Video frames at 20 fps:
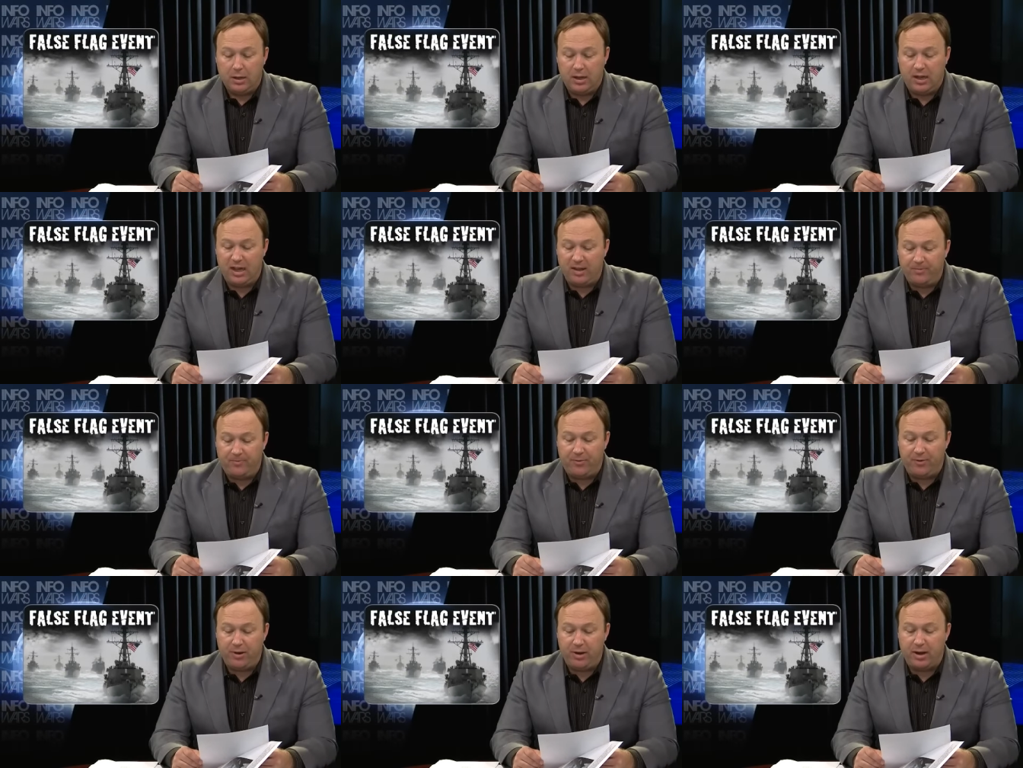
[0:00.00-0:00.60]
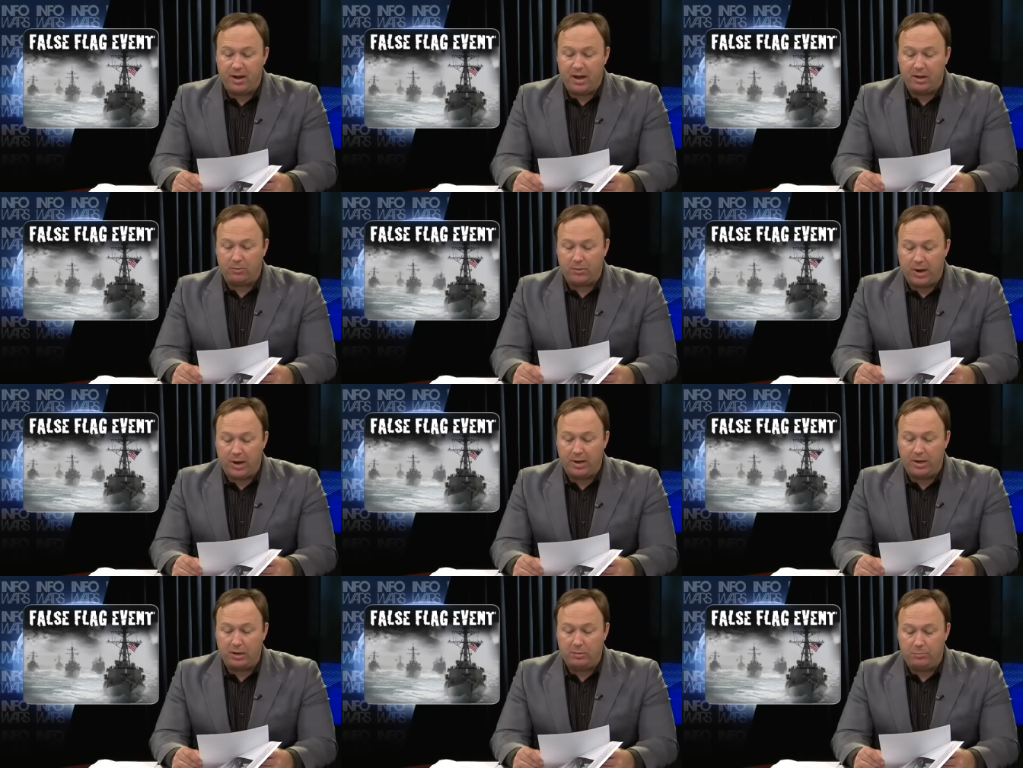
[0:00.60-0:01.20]
infinite
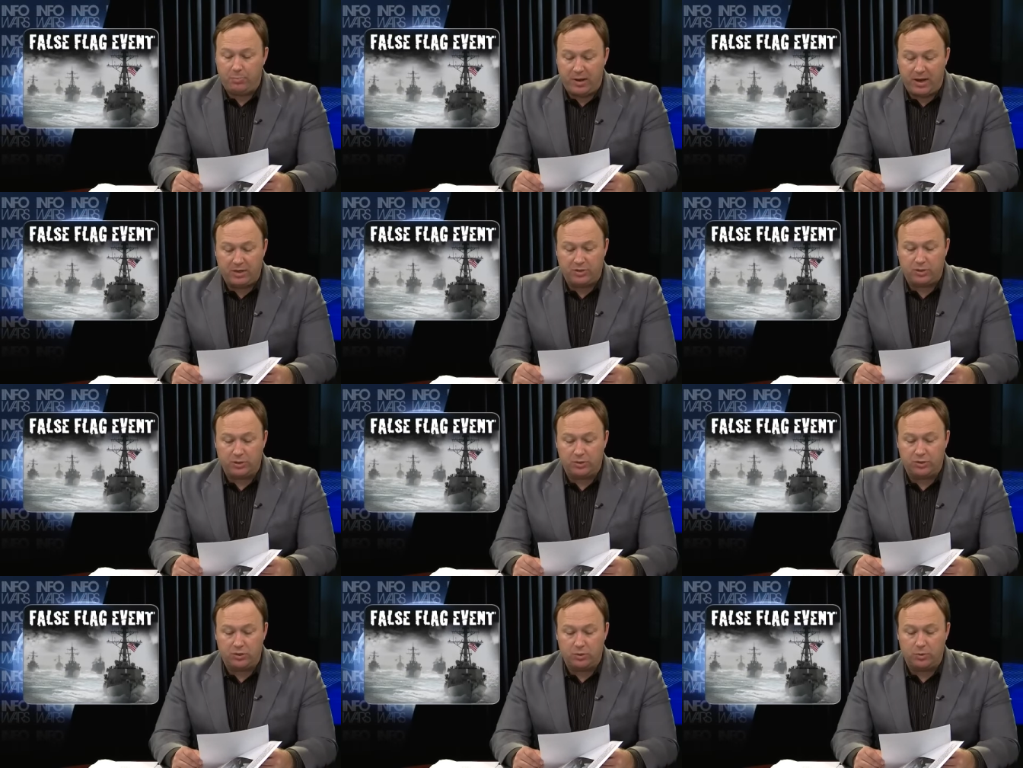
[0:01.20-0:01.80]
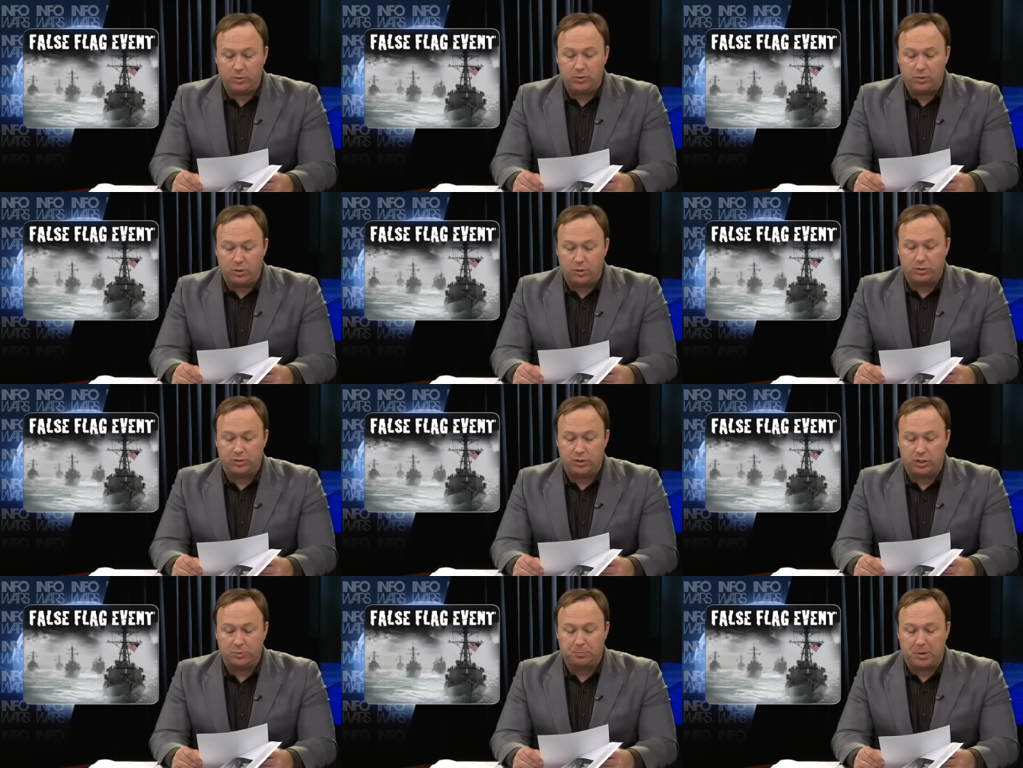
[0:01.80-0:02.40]
Iranian patience to
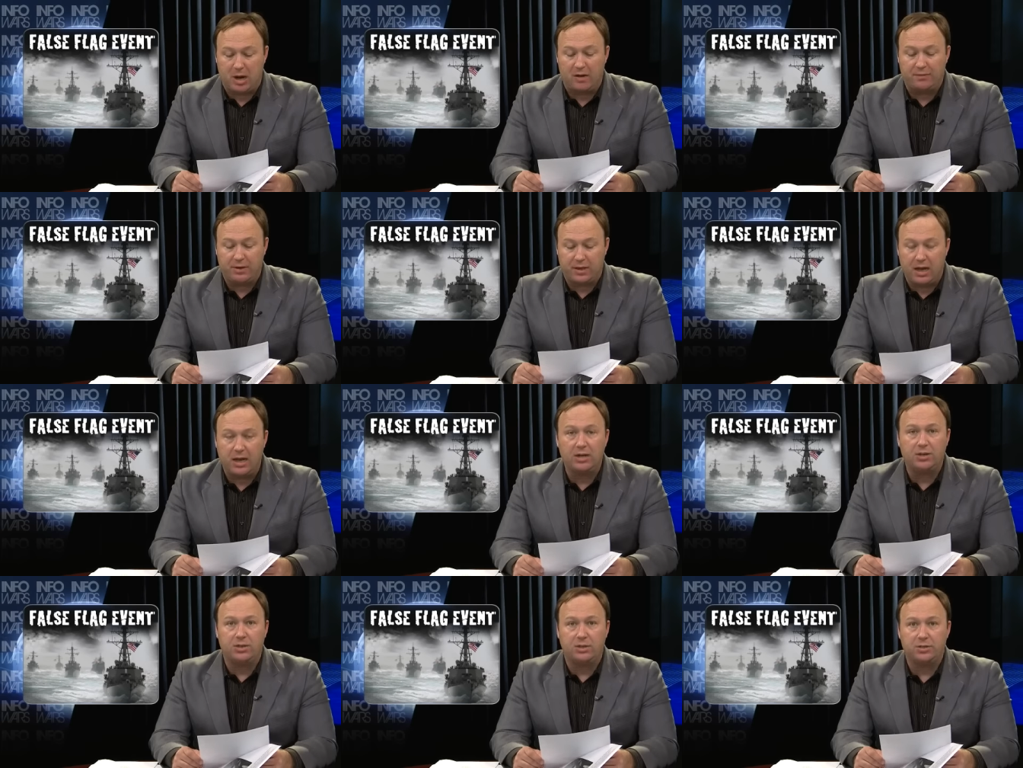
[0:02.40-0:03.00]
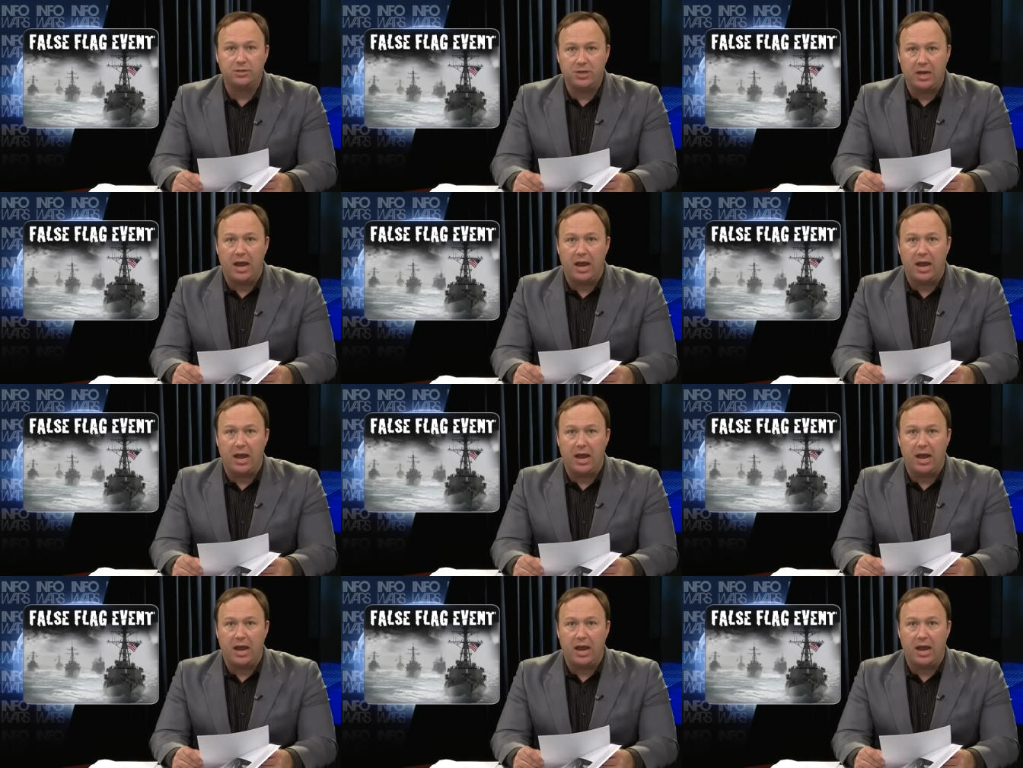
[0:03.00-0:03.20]
endure such provocations.